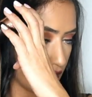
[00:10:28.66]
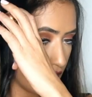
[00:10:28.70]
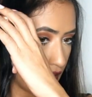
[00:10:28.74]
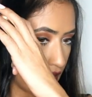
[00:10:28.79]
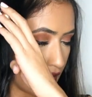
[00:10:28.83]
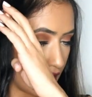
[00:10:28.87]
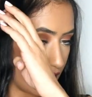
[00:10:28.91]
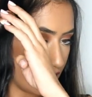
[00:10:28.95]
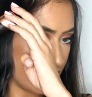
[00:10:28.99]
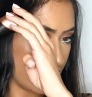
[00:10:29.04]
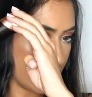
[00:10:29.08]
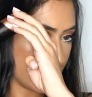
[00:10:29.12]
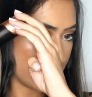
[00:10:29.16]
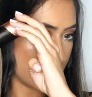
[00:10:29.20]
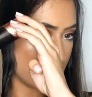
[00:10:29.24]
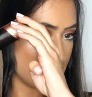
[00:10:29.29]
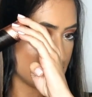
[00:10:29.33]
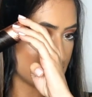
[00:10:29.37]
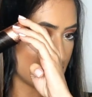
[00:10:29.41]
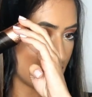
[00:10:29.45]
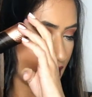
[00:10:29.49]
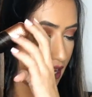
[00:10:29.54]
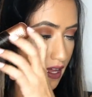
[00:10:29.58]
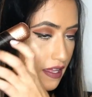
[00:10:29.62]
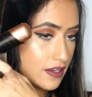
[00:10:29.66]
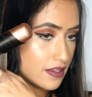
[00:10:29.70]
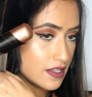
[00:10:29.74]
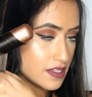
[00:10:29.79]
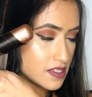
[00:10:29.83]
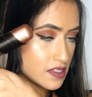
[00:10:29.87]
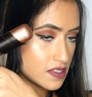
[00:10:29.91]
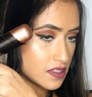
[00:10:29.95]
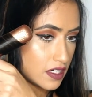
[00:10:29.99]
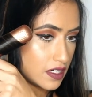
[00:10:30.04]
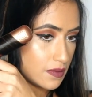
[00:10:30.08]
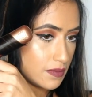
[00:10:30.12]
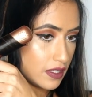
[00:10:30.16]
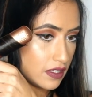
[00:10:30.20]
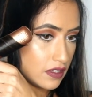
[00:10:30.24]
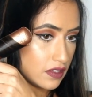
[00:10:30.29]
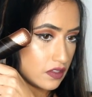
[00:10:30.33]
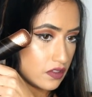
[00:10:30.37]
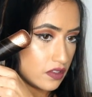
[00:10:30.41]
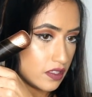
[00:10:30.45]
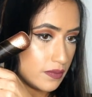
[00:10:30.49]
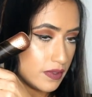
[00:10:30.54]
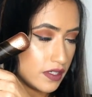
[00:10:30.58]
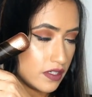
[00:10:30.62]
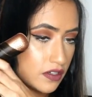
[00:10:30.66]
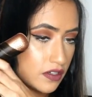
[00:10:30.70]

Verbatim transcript: And like I said, this is gonna be a little bit